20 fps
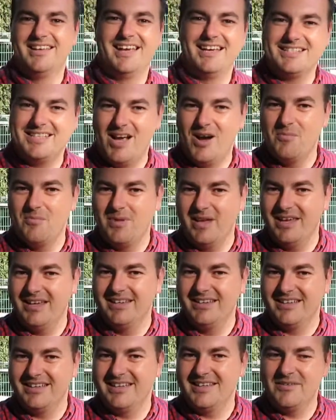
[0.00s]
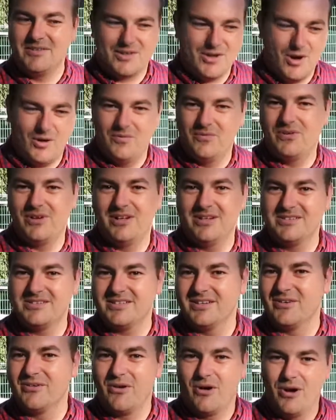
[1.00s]
He's helped me with
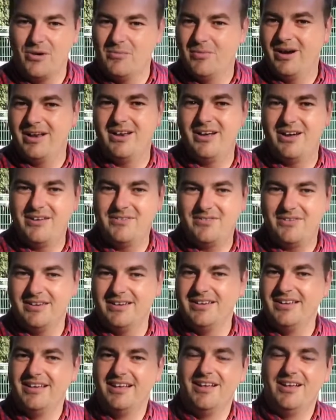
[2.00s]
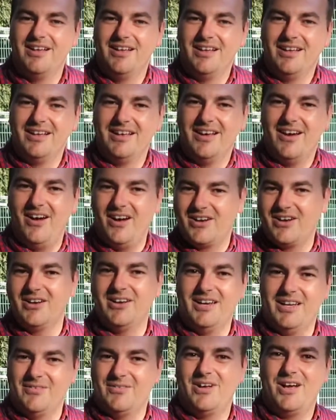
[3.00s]
confidence and grow my life. And I
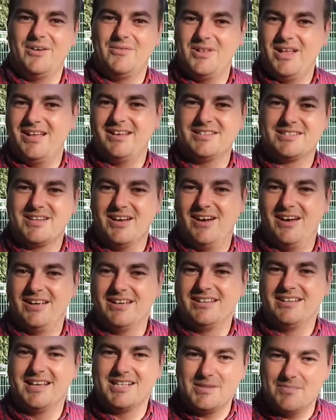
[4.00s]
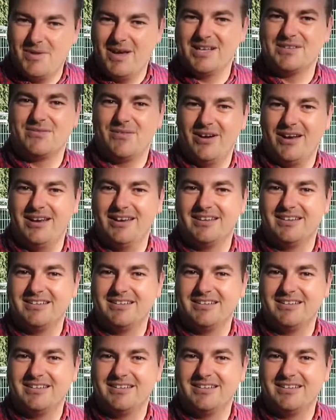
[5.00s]
couldn't live life without this guy as a best friend.